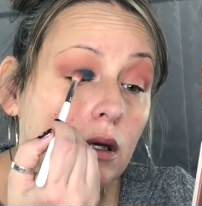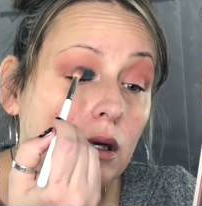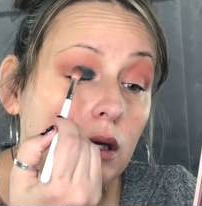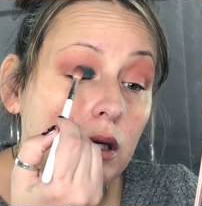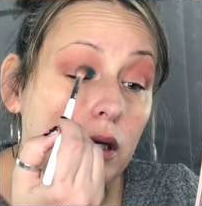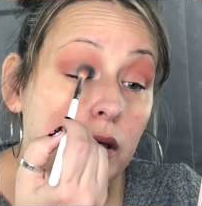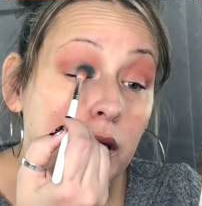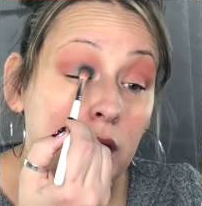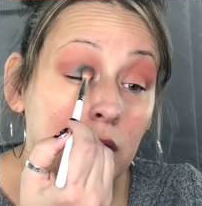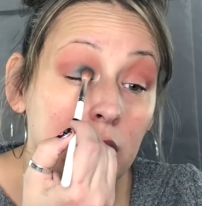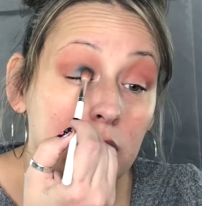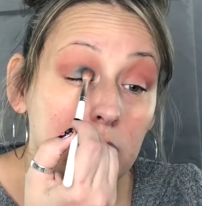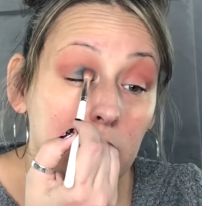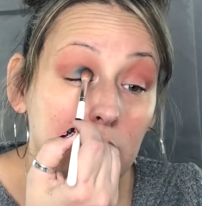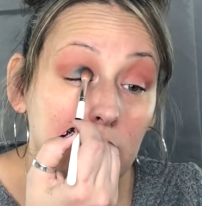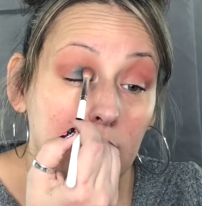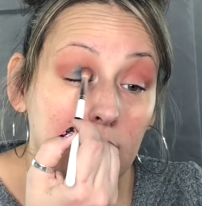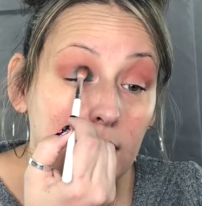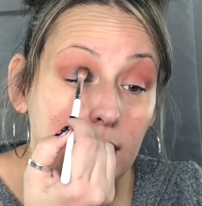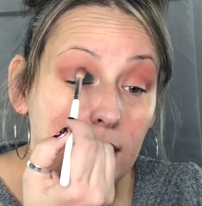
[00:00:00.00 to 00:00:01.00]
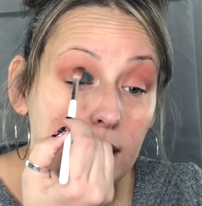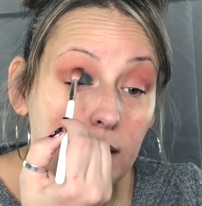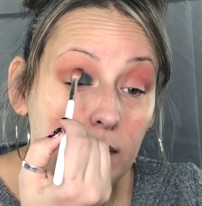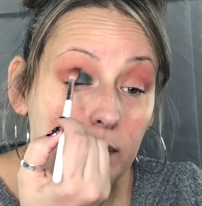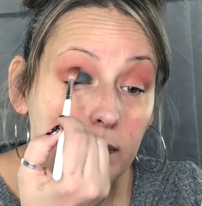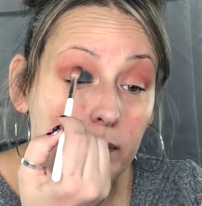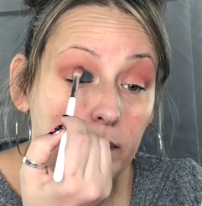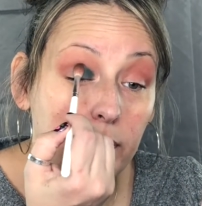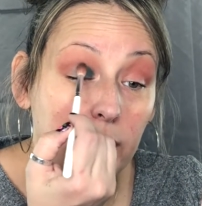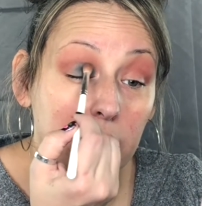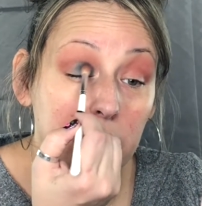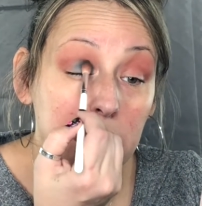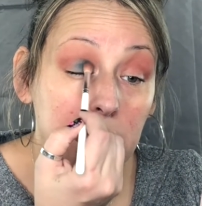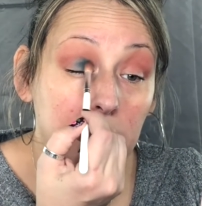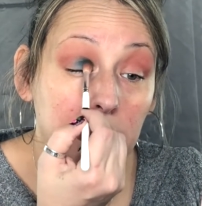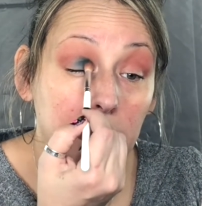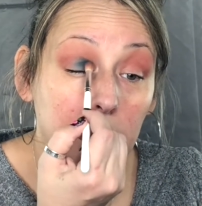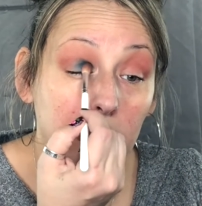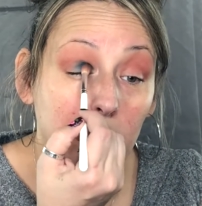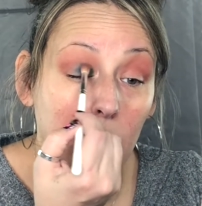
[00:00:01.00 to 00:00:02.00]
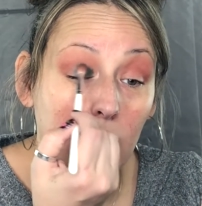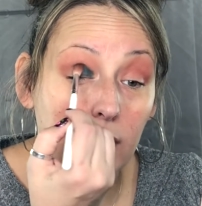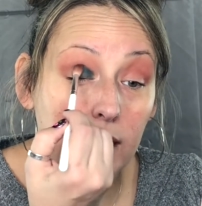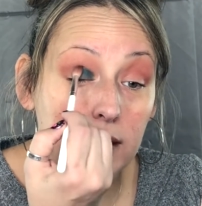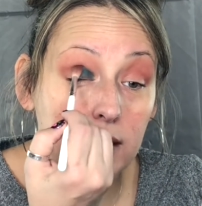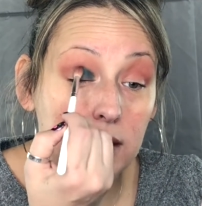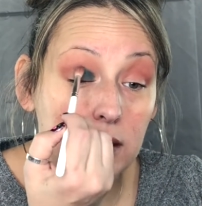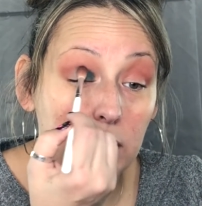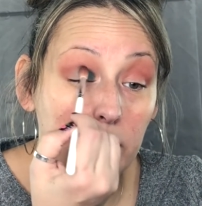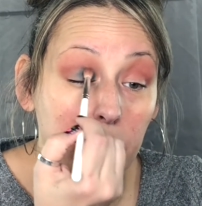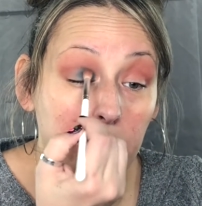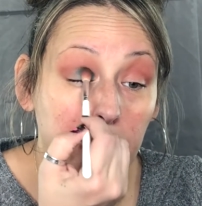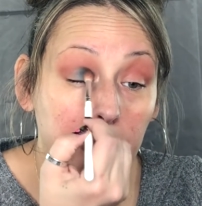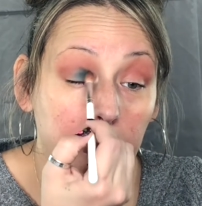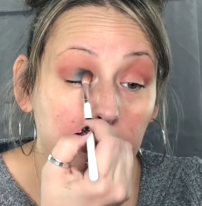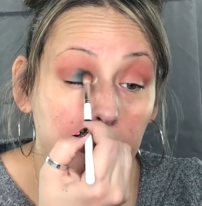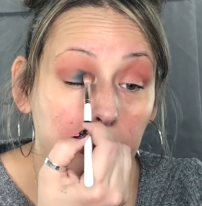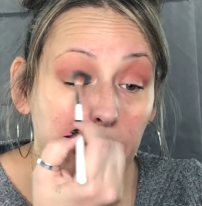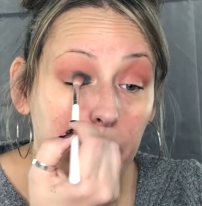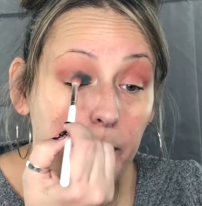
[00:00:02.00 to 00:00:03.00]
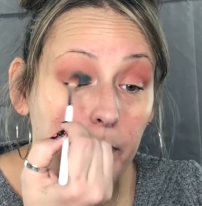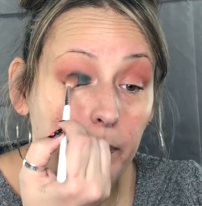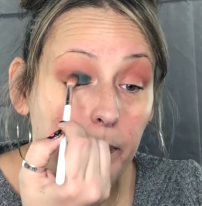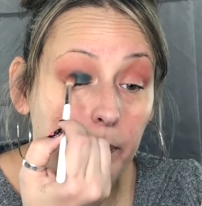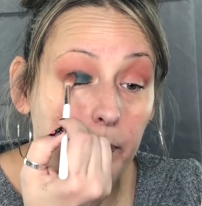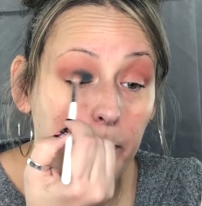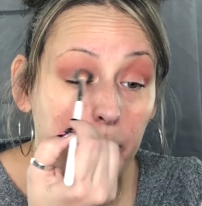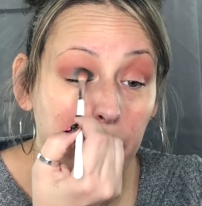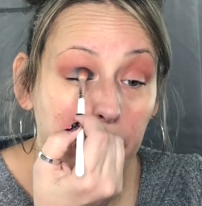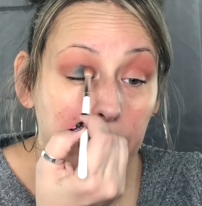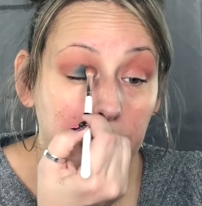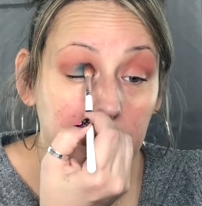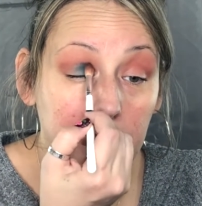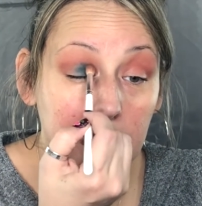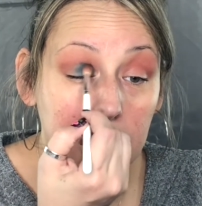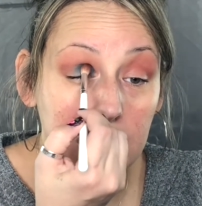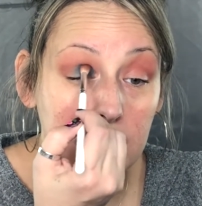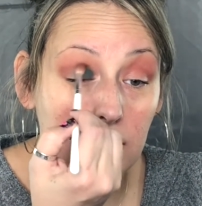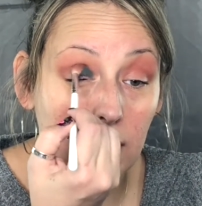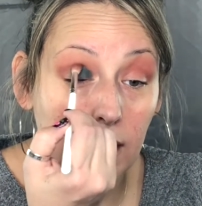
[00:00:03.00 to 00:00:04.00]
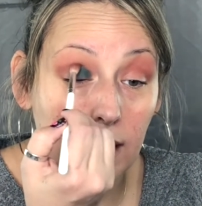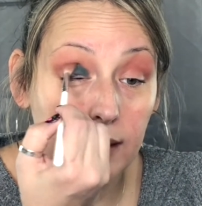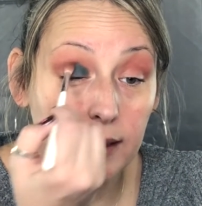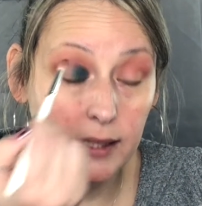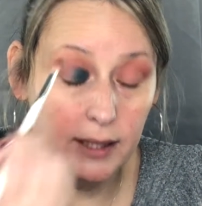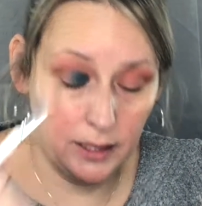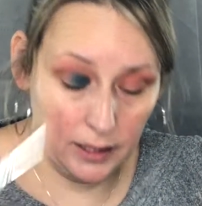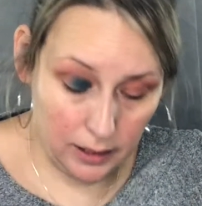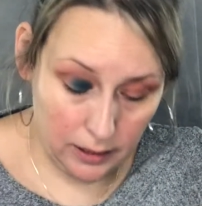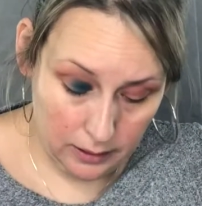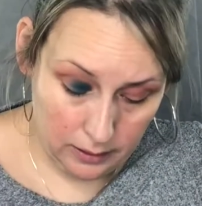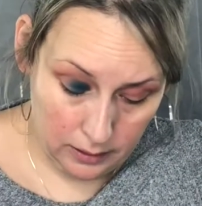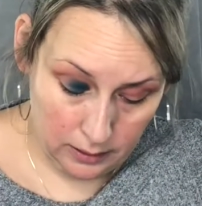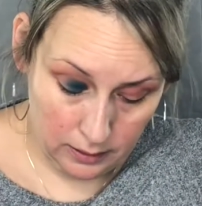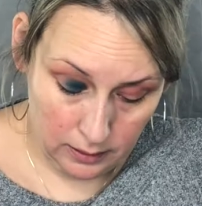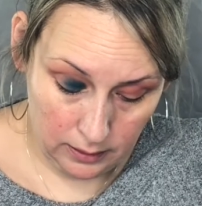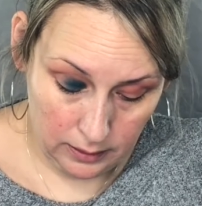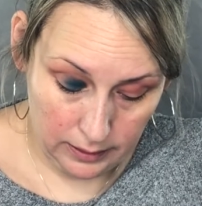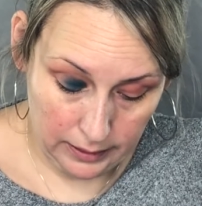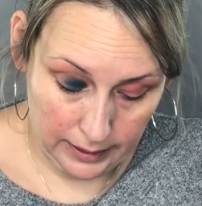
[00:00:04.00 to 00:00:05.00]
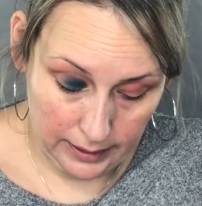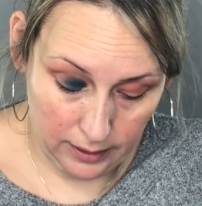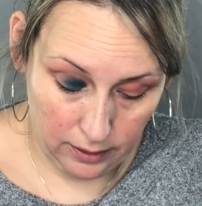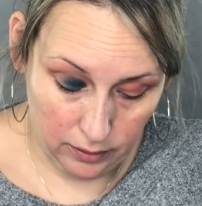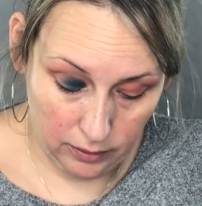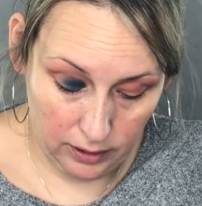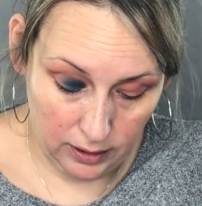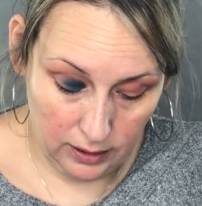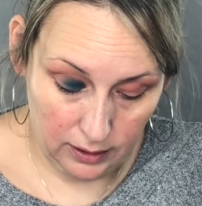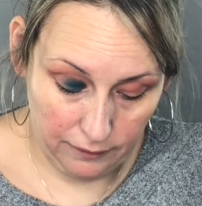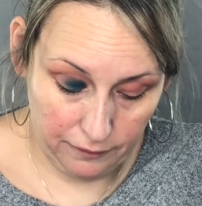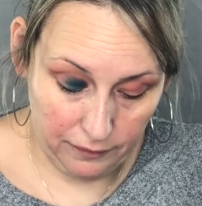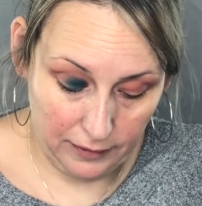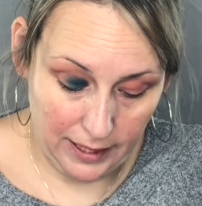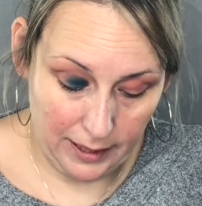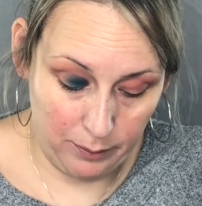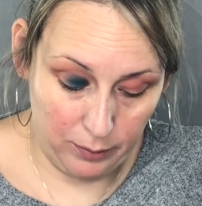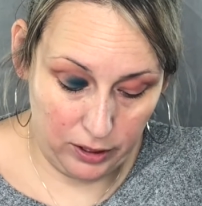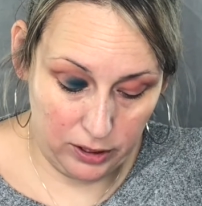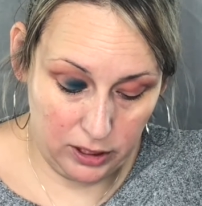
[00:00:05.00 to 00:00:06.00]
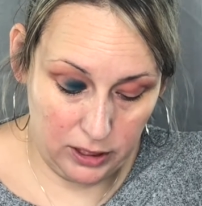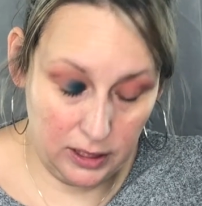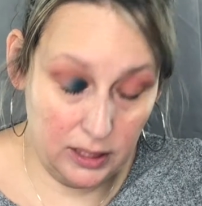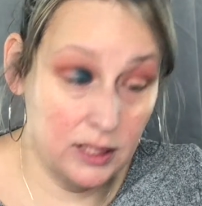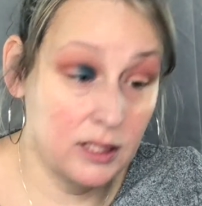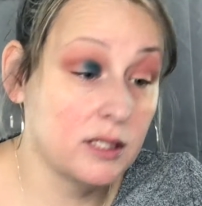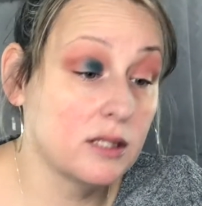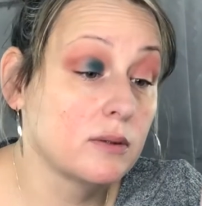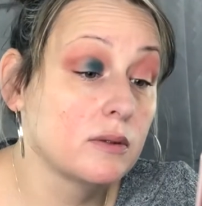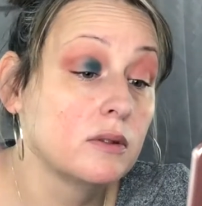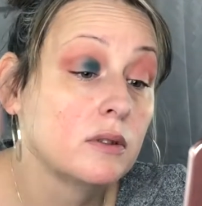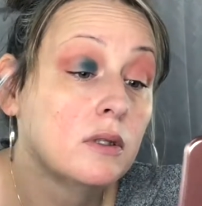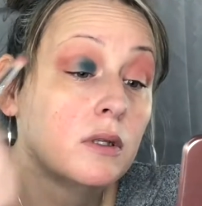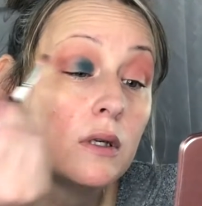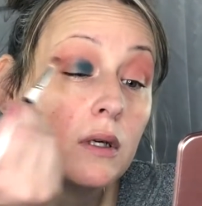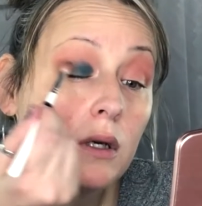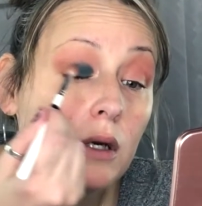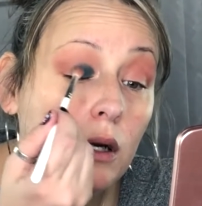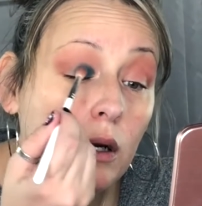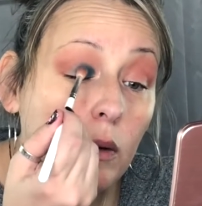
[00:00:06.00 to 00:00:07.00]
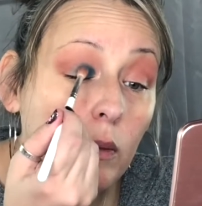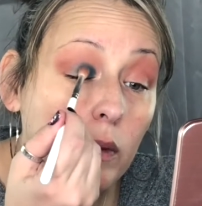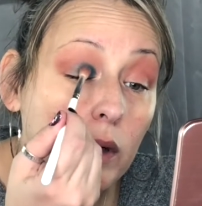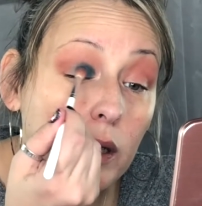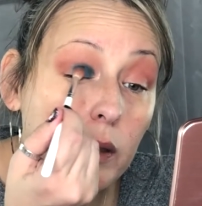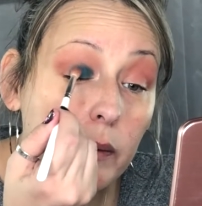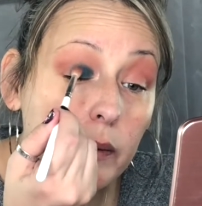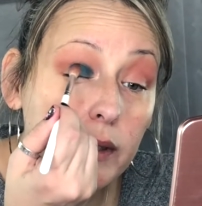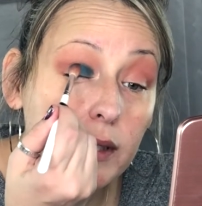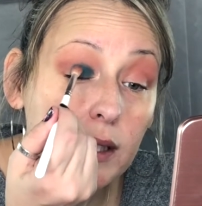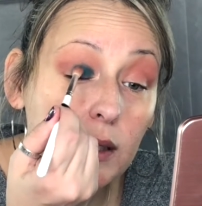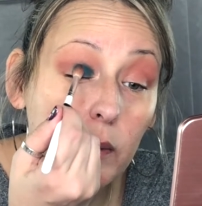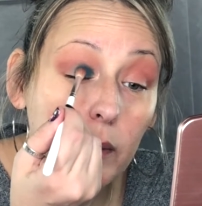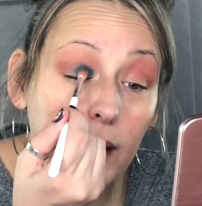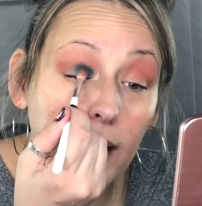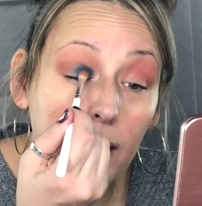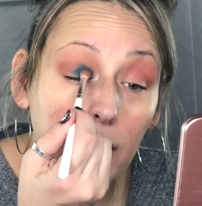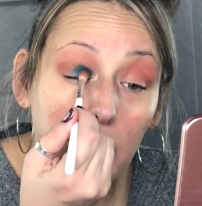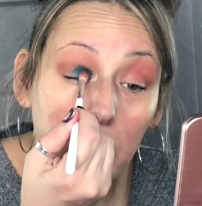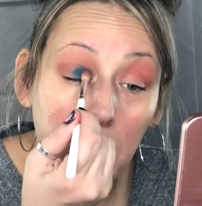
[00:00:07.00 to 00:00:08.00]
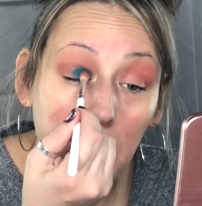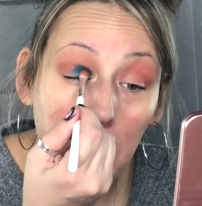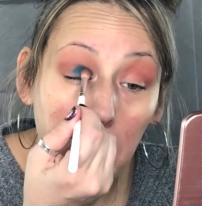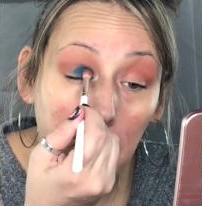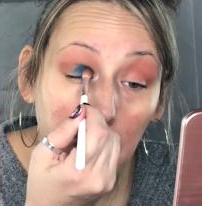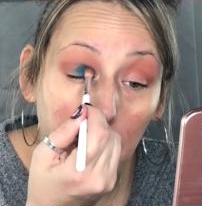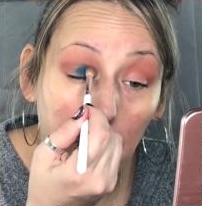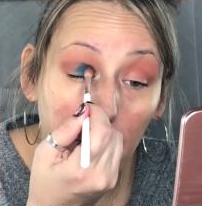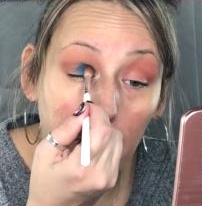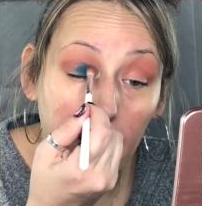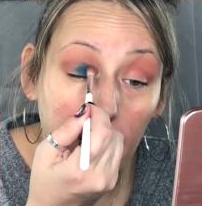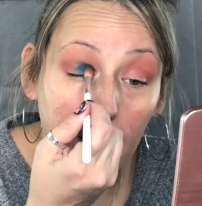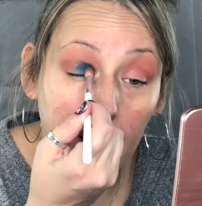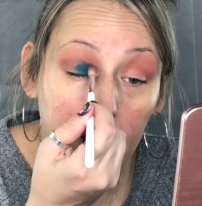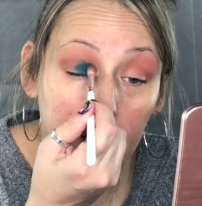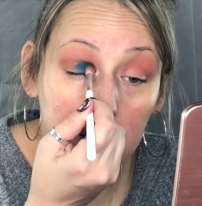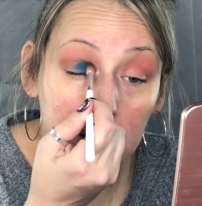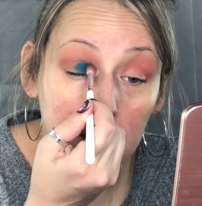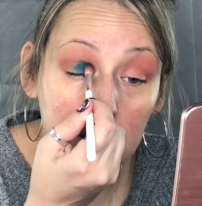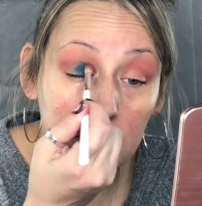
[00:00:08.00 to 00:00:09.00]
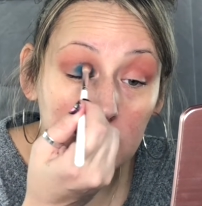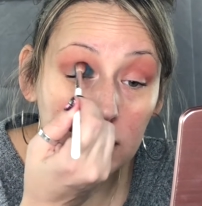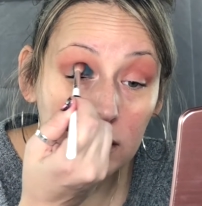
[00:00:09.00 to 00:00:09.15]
You can use really any brush that you want to put this on there. I know that the flat brushes work really well, but